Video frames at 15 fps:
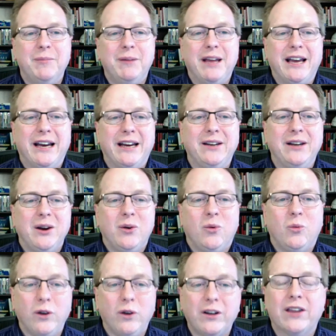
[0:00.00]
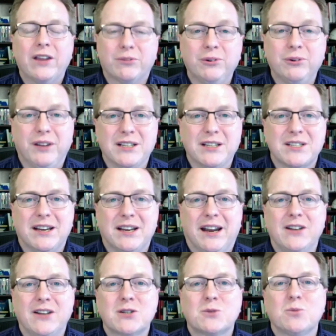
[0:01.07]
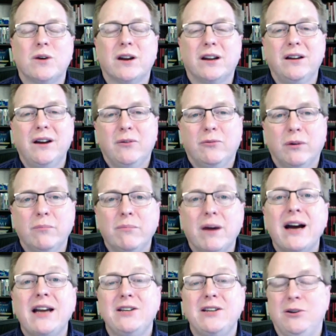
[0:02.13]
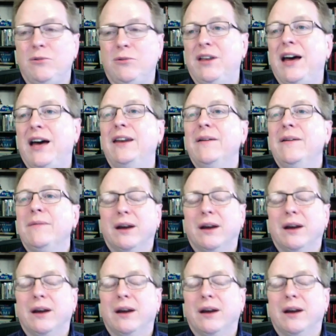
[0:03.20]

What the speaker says: And we'll get through this. And I just want to remind you that